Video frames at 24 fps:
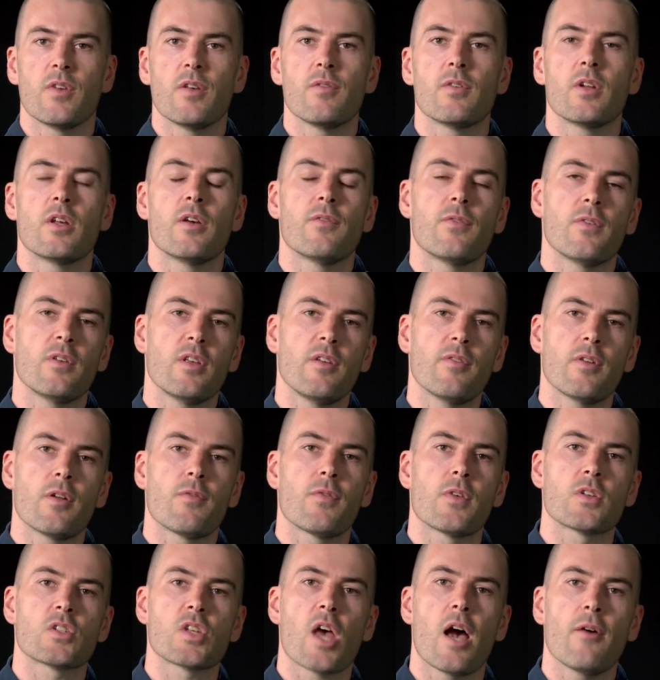Even if
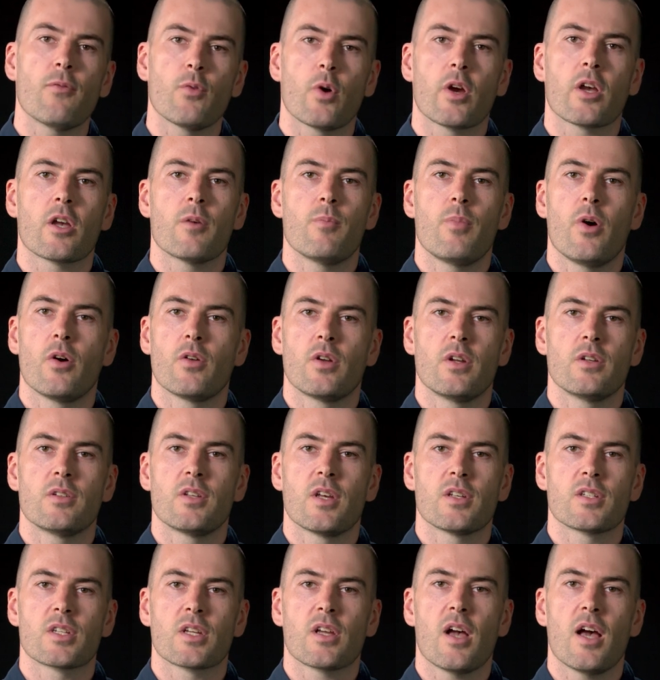the software component
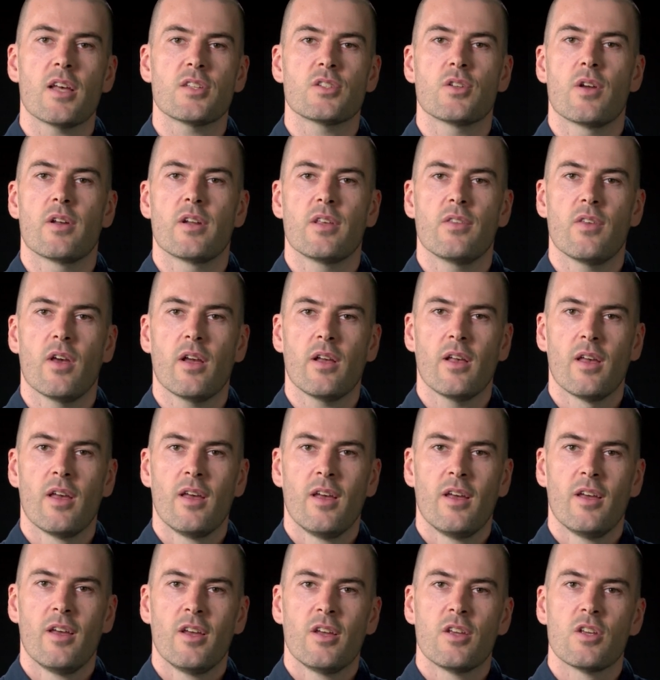doesn't cost you anything,
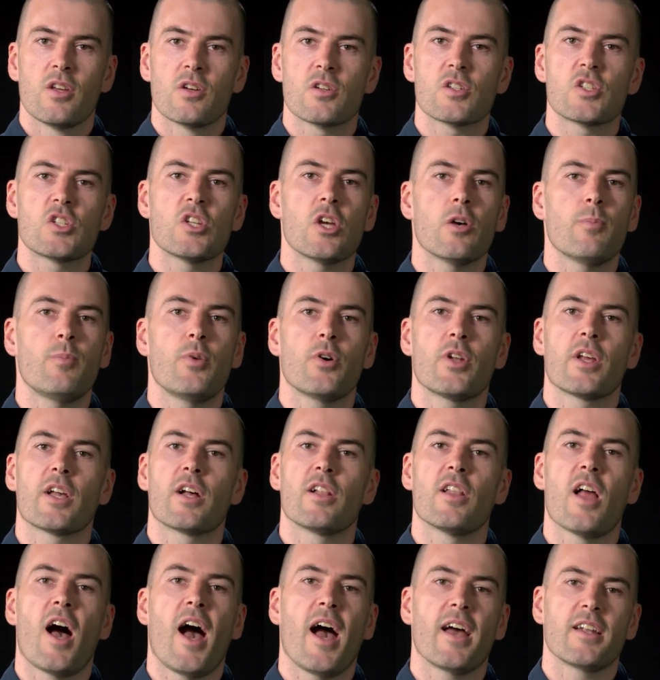you're still putting a
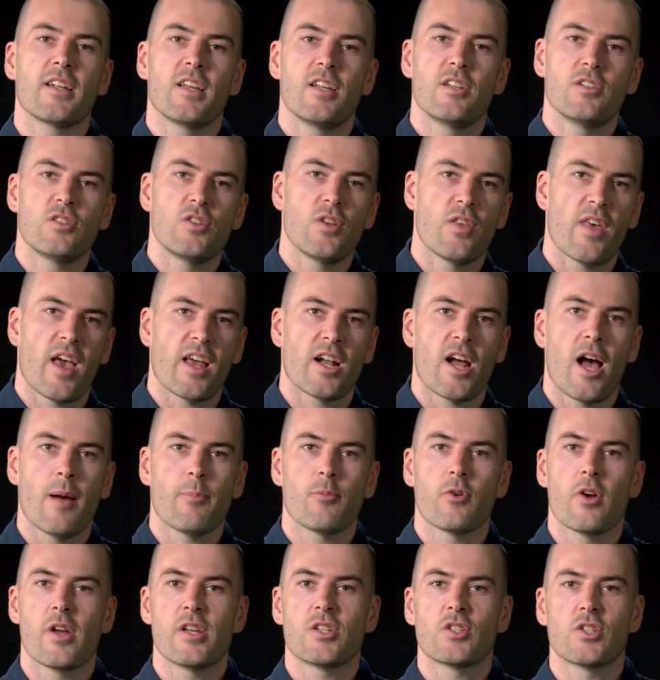lot into that
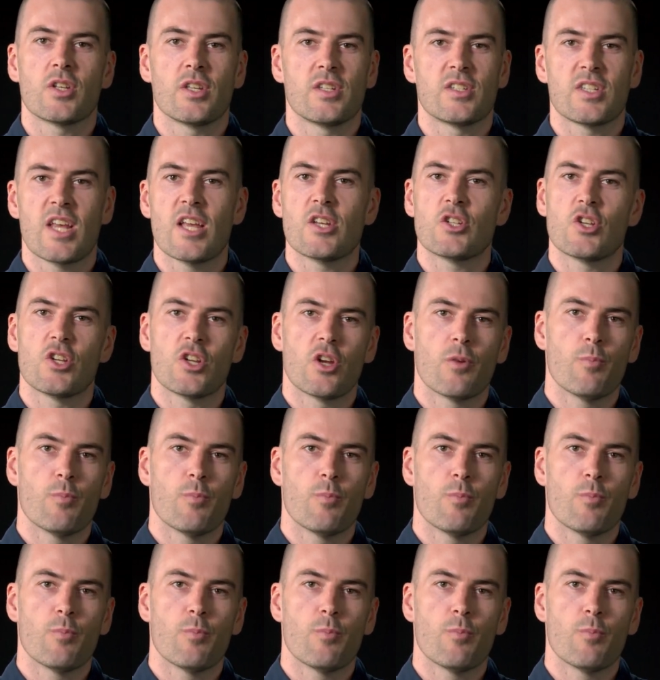operationalization.